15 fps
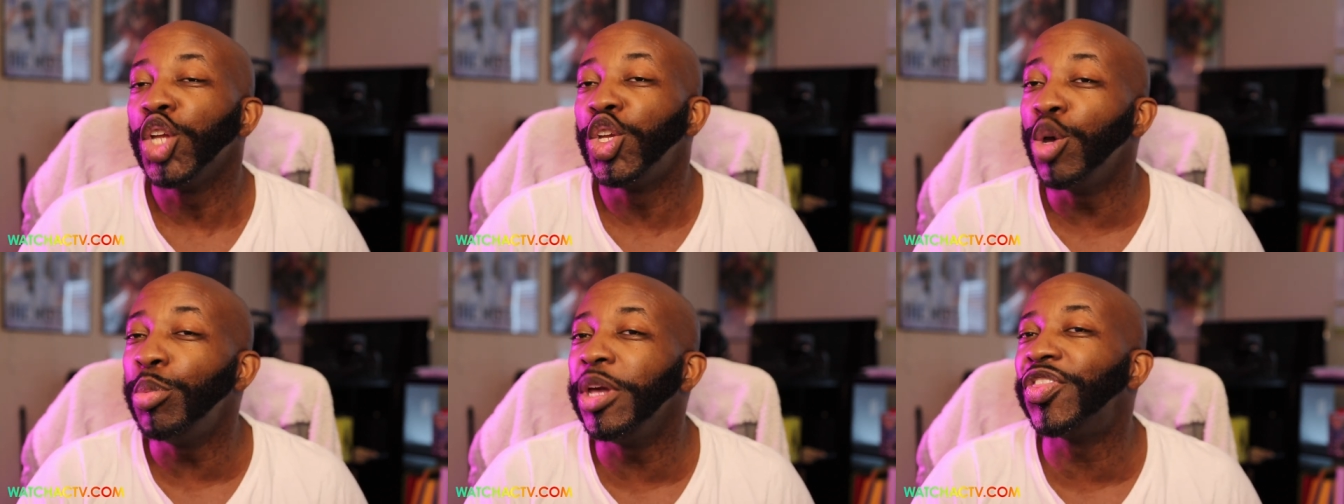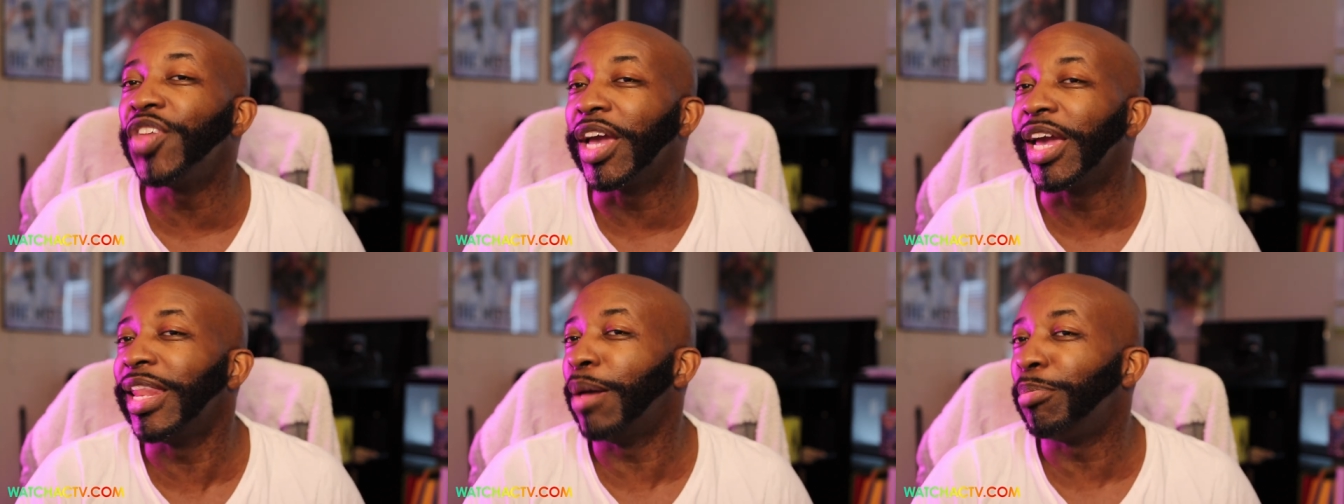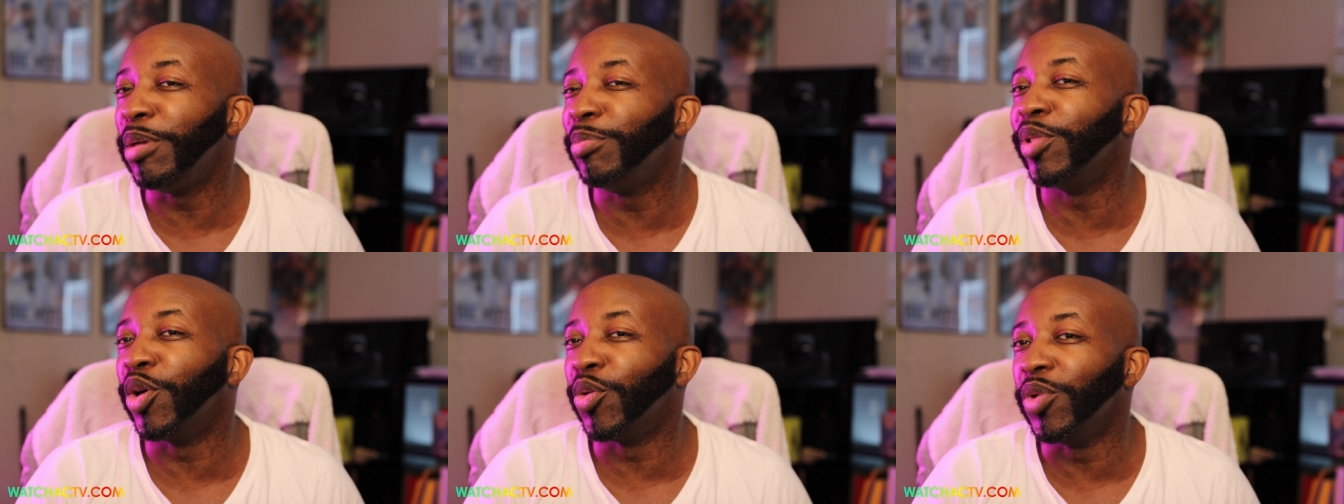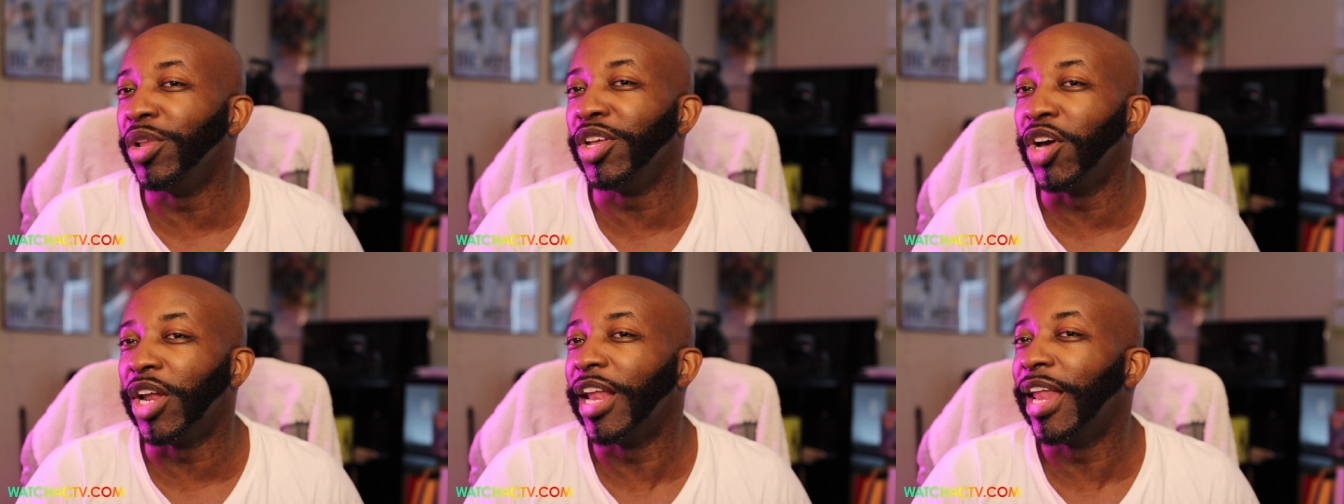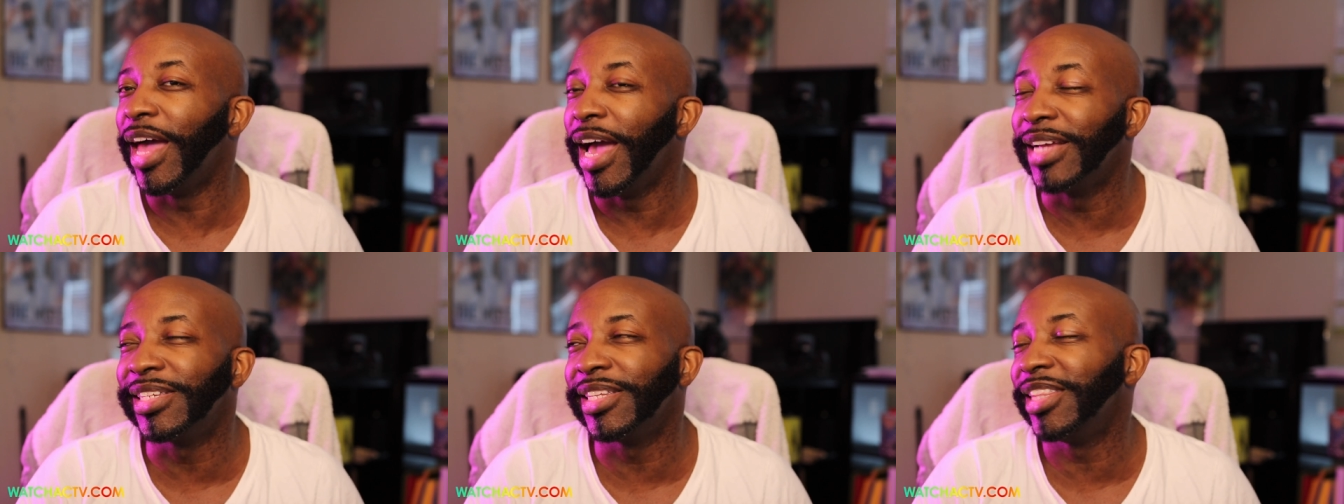you be thinking that people are really gonna
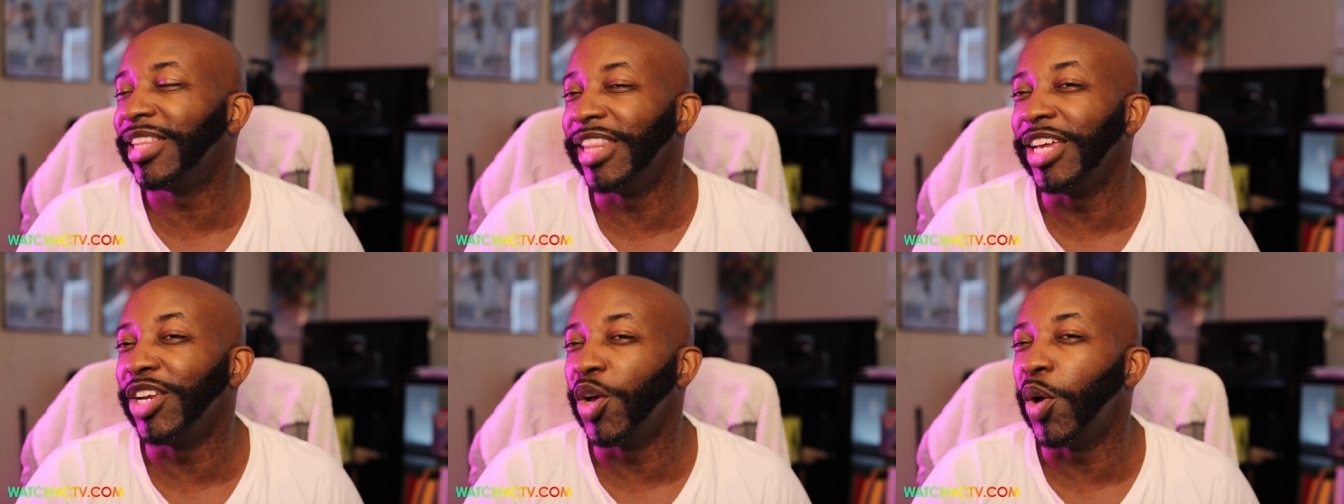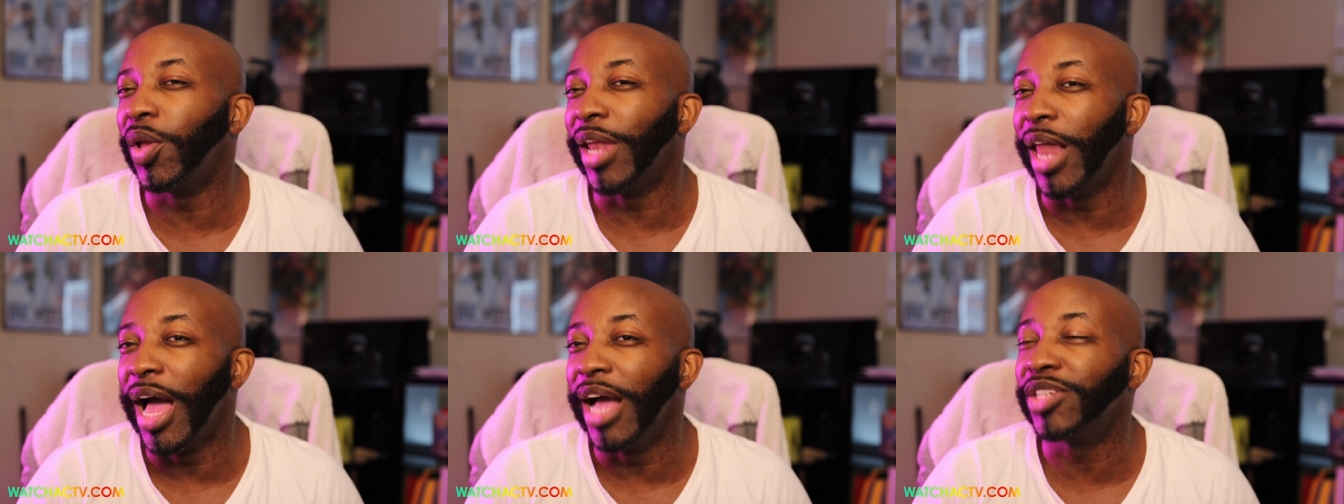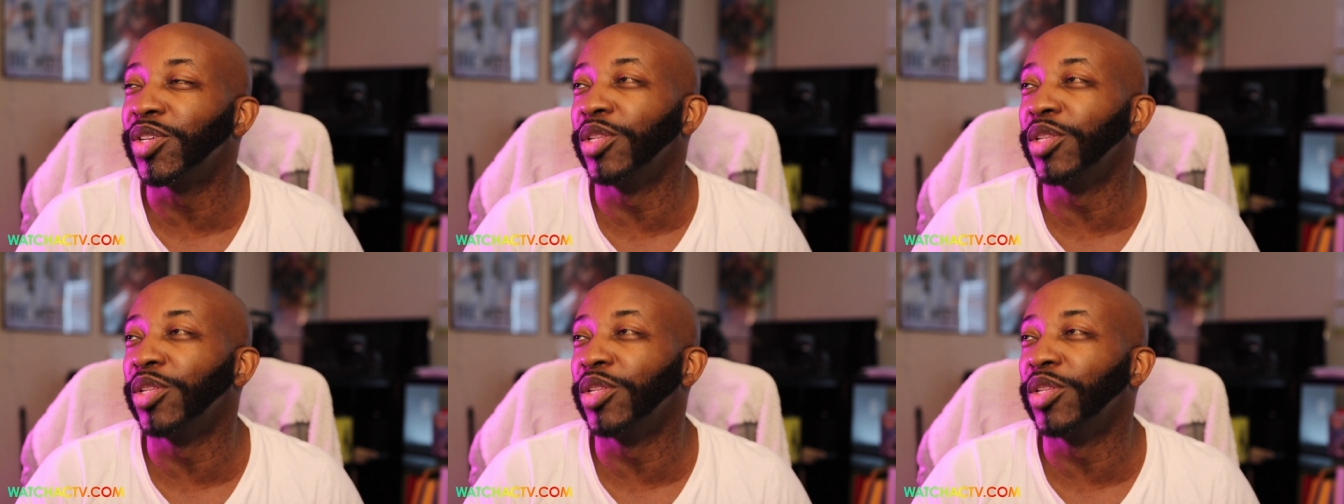last and then they don't last.